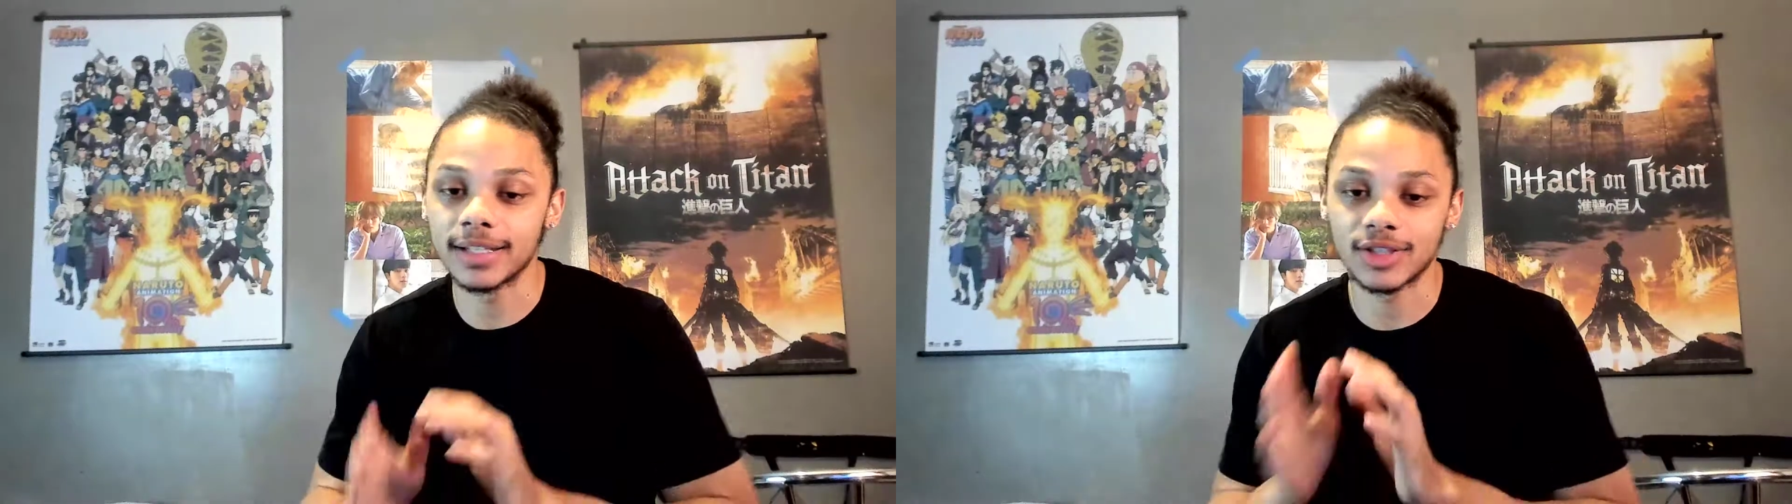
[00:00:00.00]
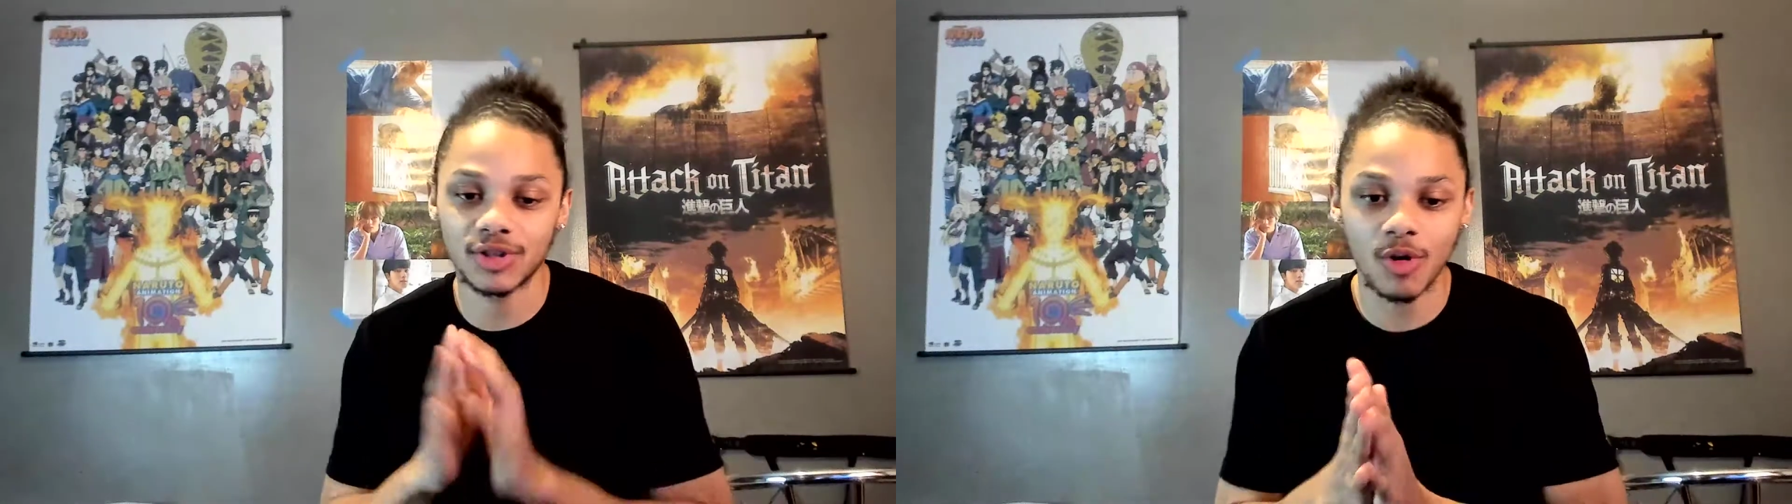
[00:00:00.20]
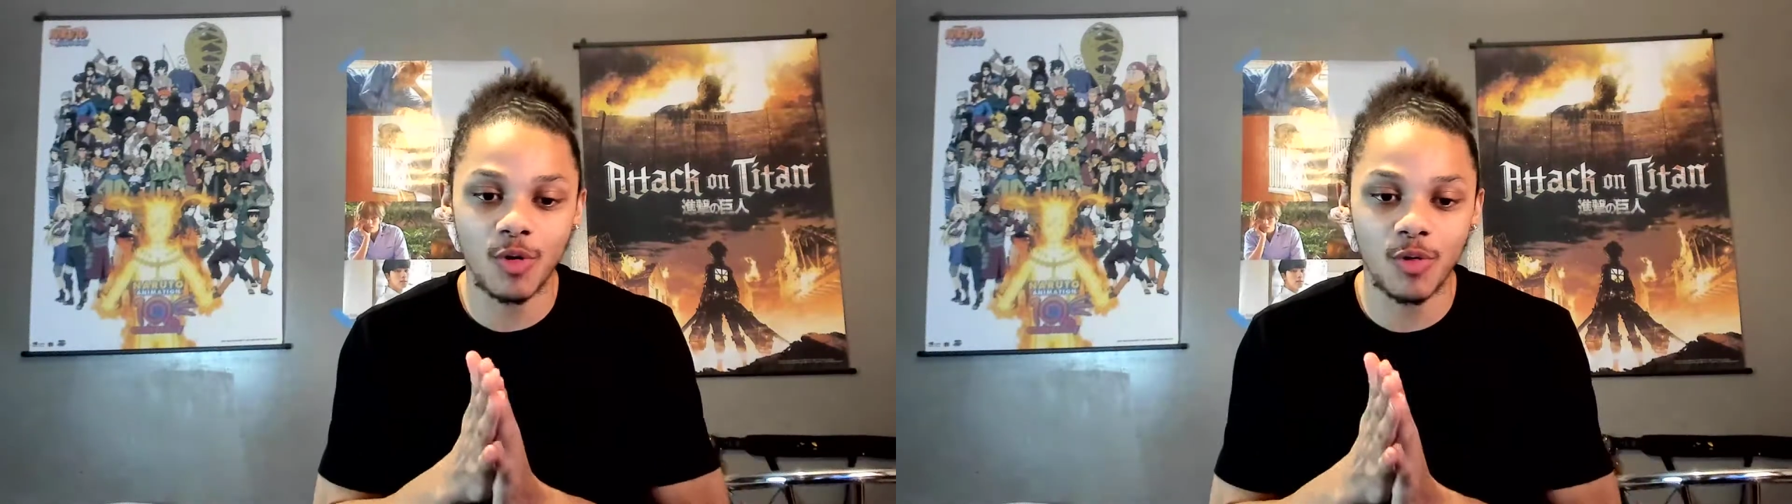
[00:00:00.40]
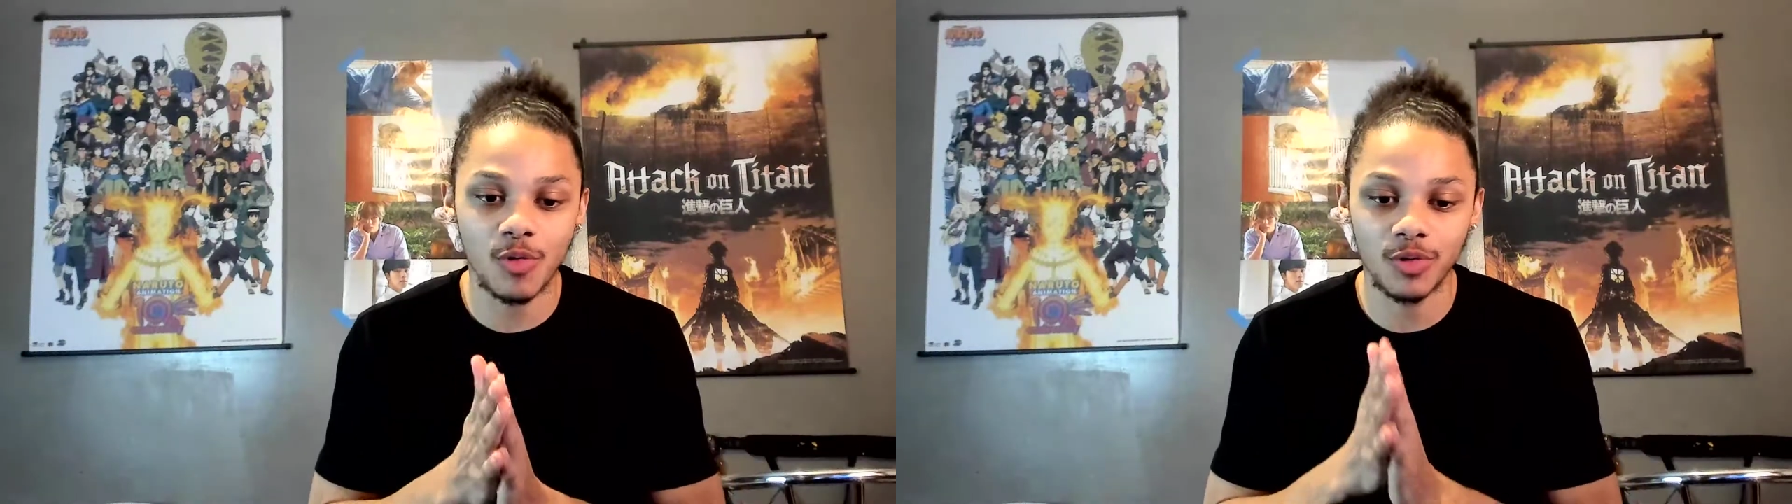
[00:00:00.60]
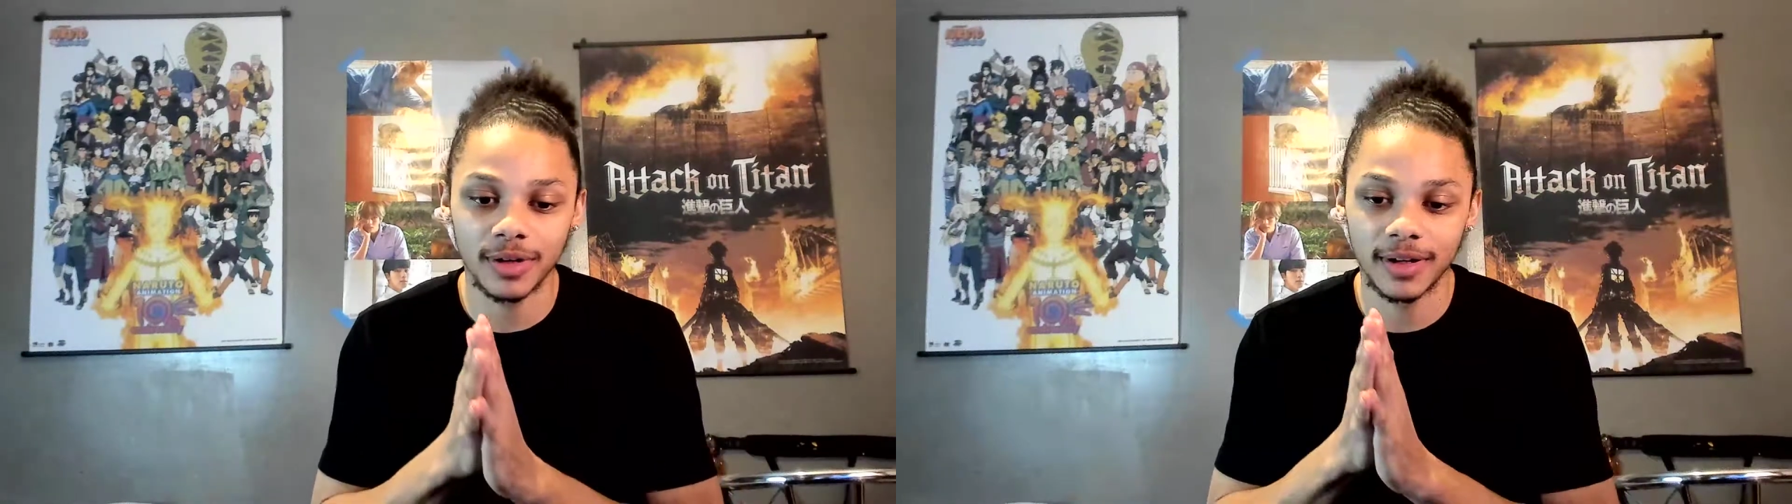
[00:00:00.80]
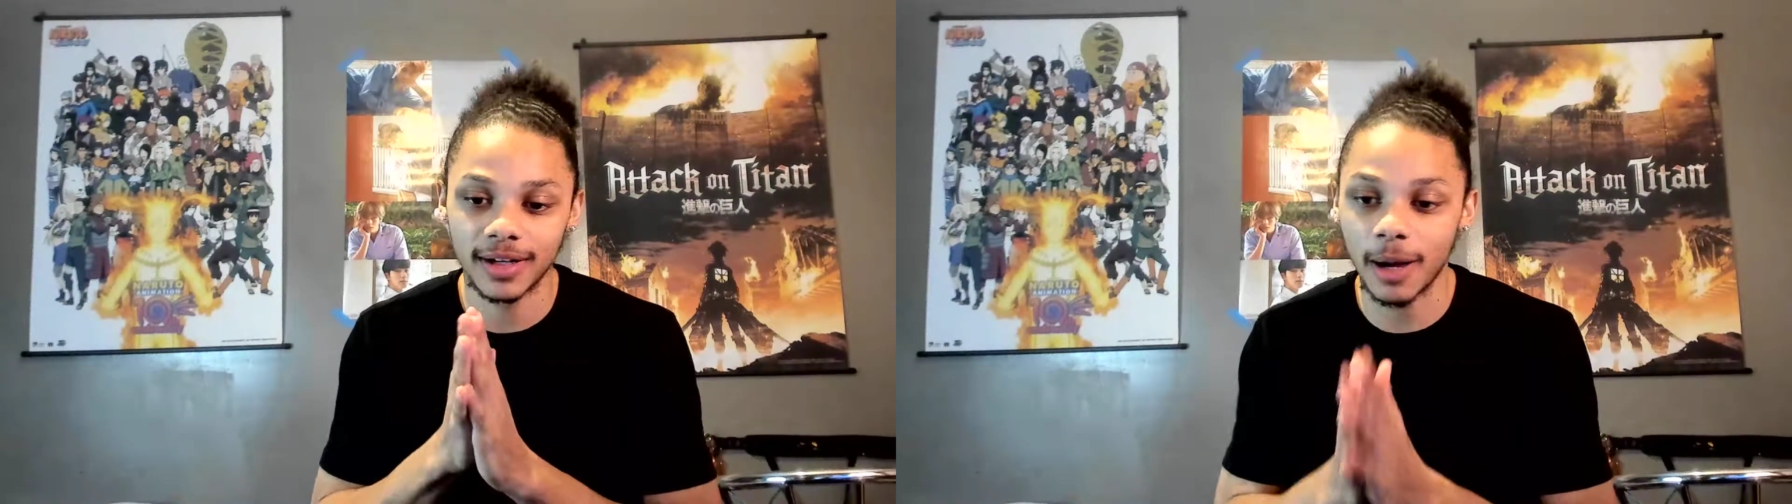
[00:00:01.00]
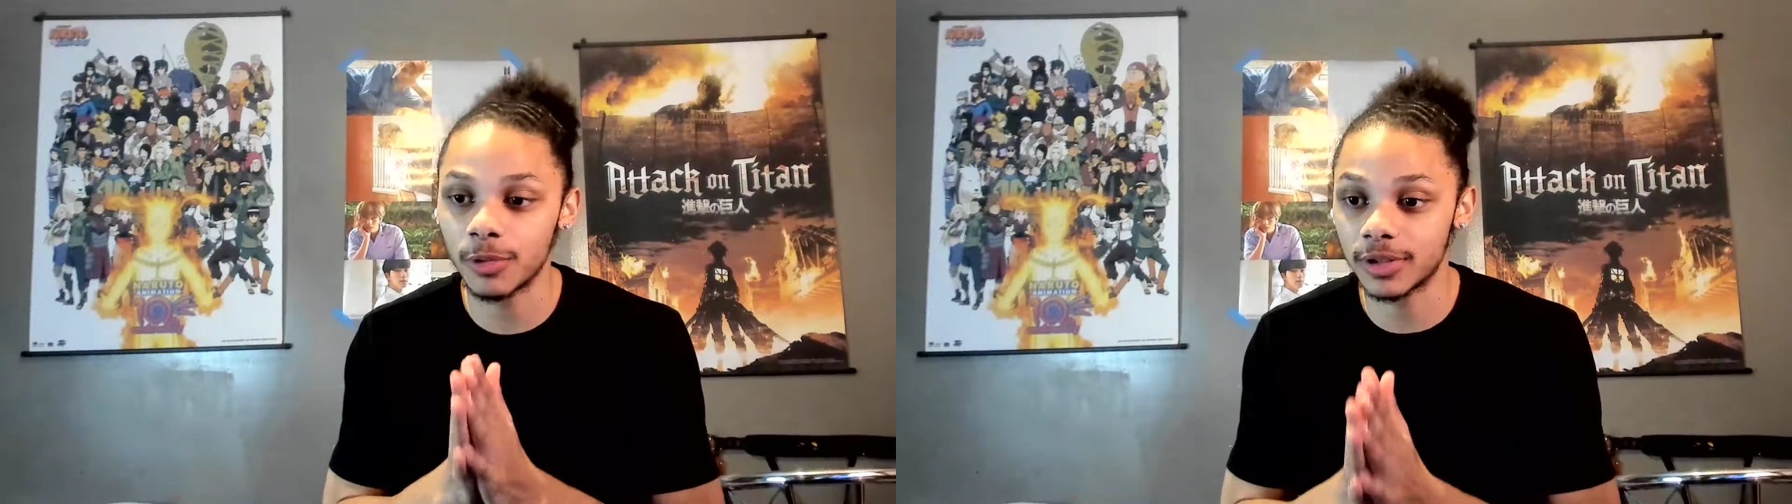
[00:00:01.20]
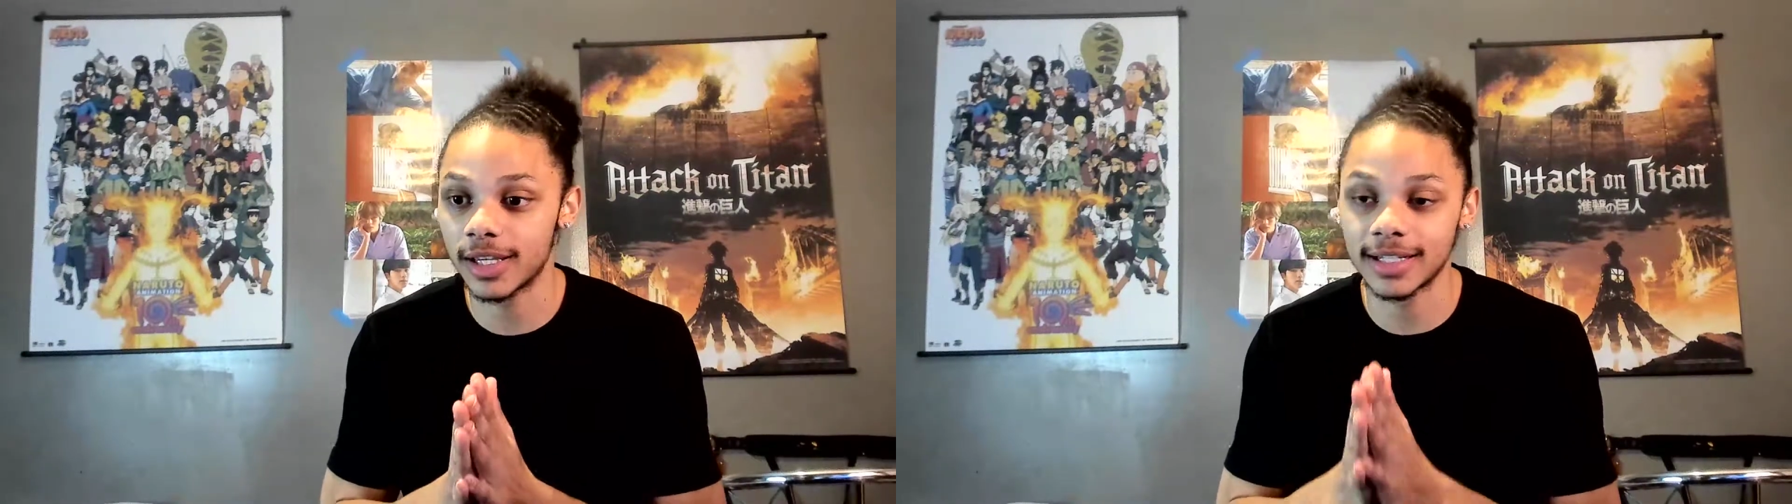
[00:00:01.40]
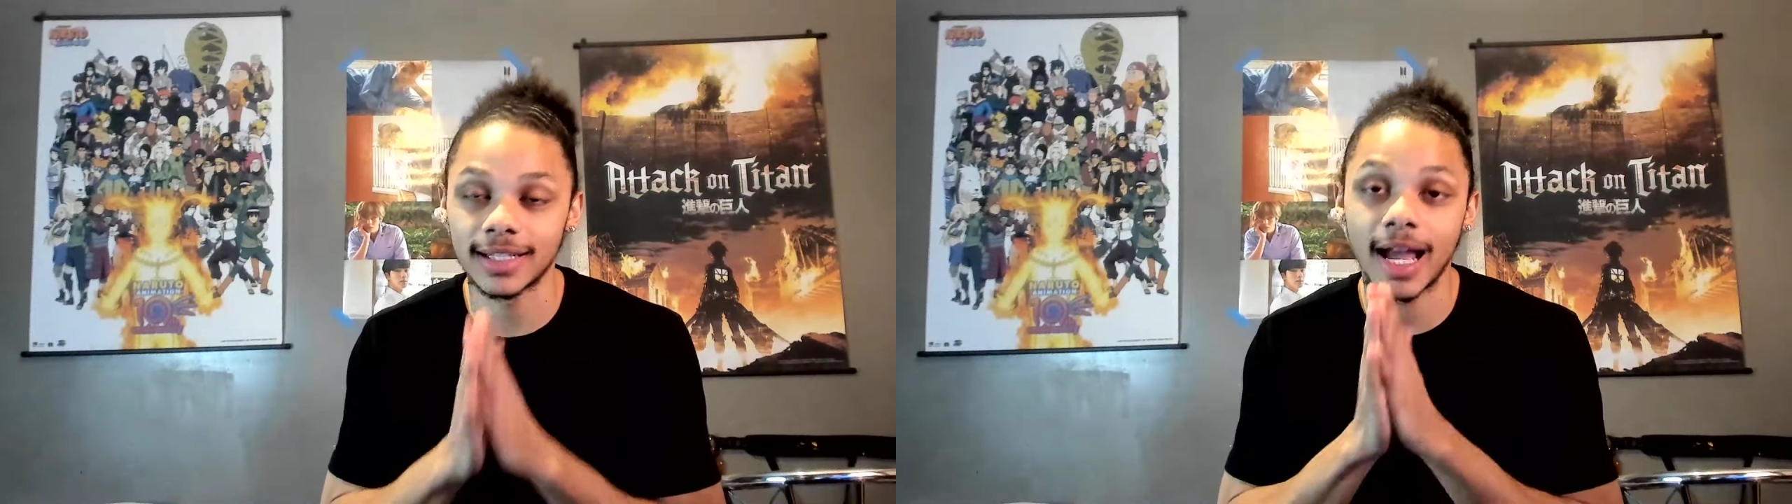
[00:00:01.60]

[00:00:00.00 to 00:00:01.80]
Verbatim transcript: so couple things.